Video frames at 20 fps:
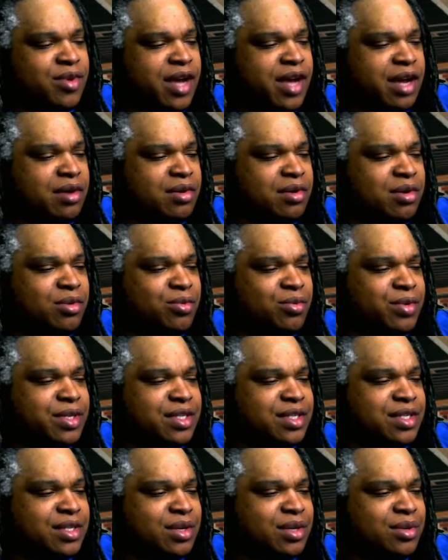don't know,
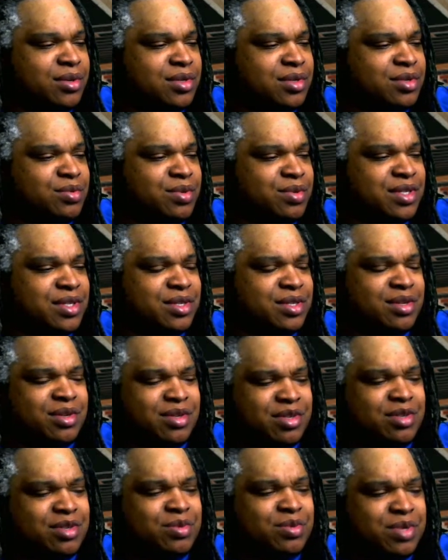results.
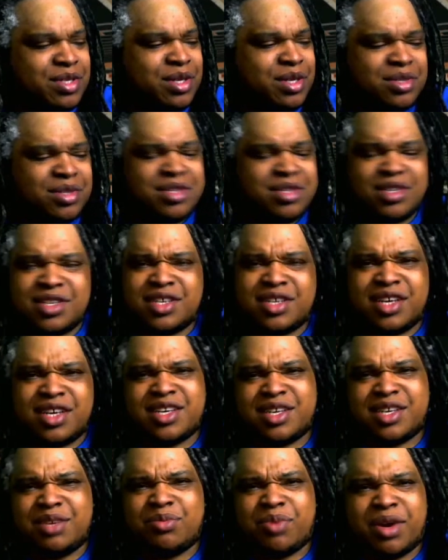Is results a
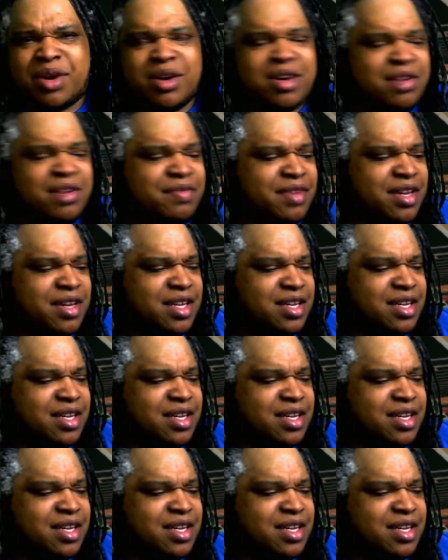good word of it?